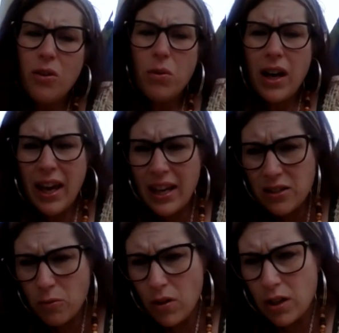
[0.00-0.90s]
Well, I
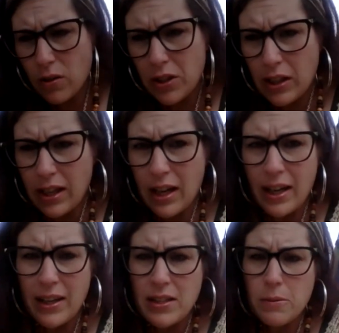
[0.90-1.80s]
hate to run on you
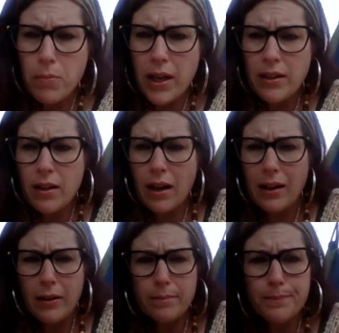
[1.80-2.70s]
guys, but
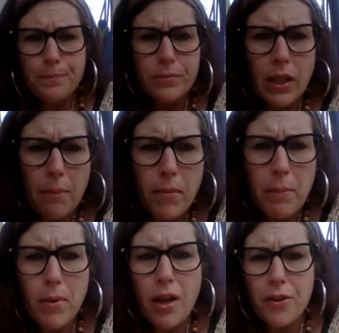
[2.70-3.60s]

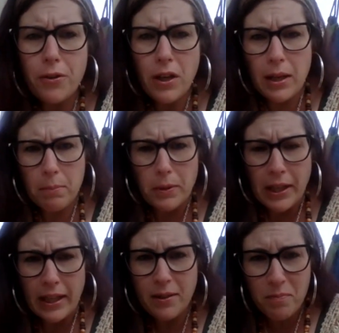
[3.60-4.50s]
my mother,
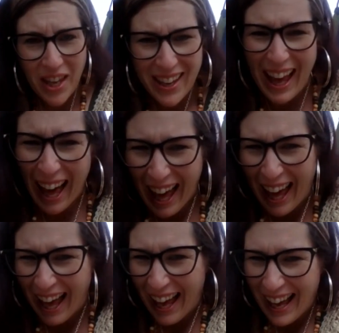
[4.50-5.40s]
Nightblade,
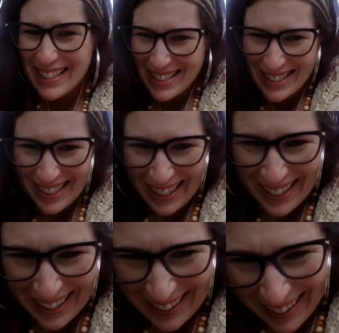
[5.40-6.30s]
just
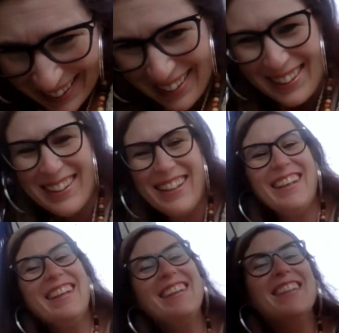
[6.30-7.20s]
kidding,
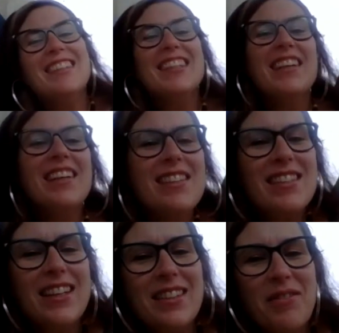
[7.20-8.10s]

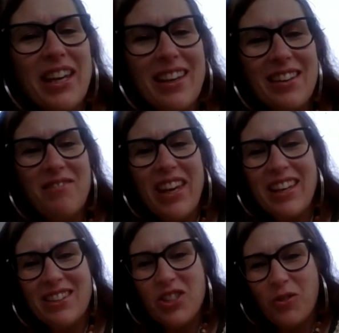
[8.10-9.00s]
said to
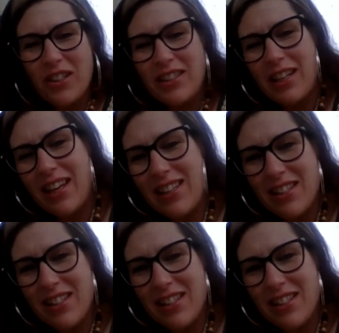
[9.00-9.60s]
make it short today